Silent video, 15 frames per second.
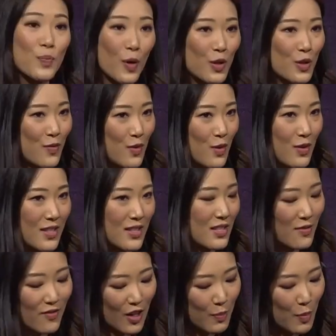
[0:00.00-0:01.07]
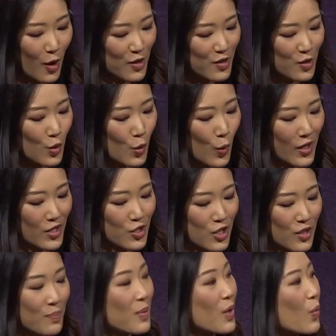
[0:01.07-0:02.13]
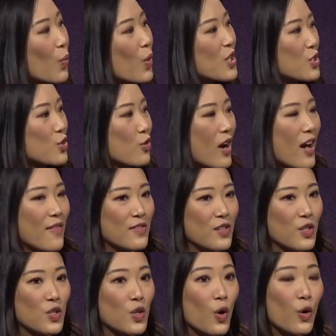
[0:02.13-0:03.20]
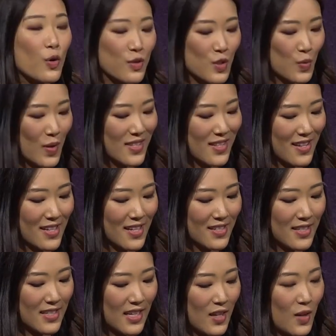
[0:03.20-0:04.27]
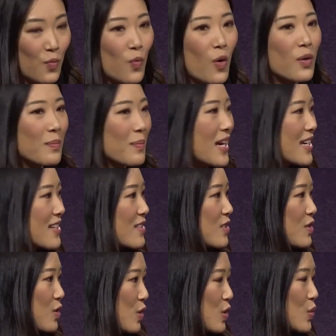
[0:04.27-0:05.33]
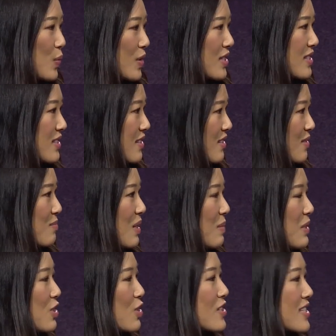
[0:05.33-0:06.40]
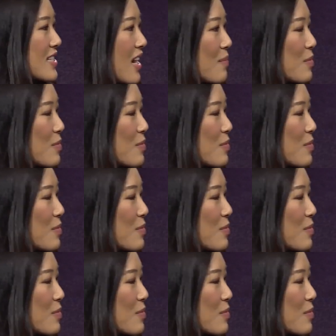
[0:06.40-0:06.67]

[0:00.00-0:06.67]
both of you, it's a very personal question, but what drives your Swiss identity? What makes you Swiss? Maybe you can start,